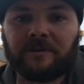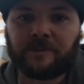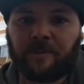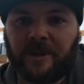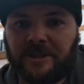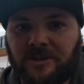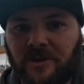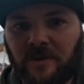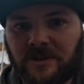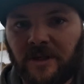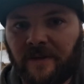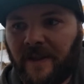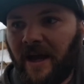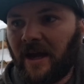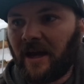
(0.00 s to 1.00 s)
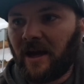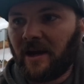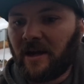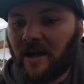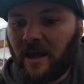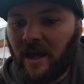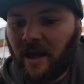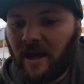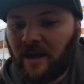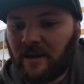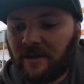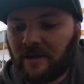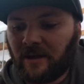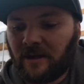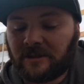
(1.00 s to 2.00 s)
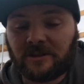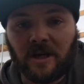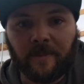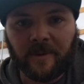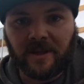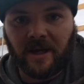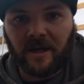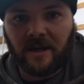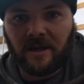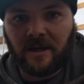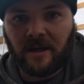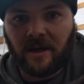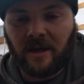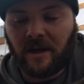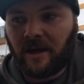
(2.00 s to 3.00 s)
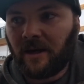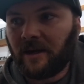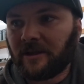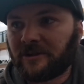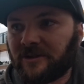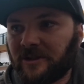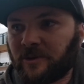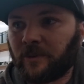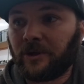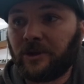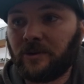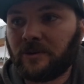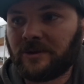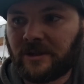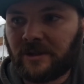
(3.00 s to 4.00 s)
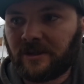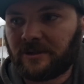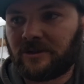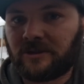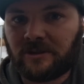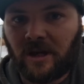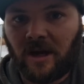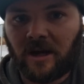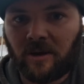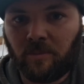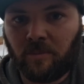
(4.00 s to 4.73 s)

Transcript: was pretty stoked on that. And on top of that, since we're using the stock